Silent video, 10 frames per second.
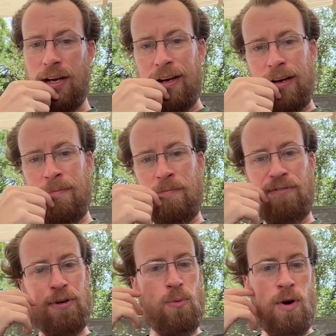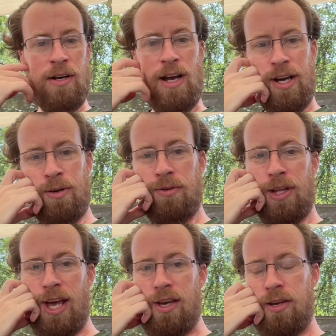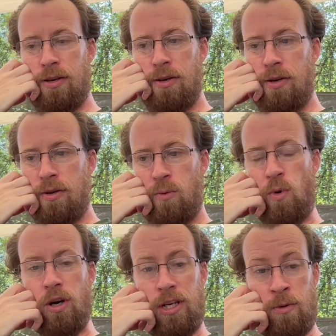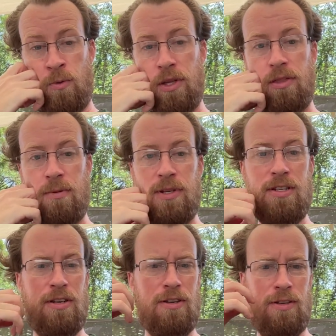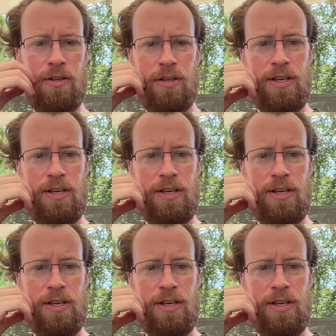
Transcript: For one, I don't like working with the material.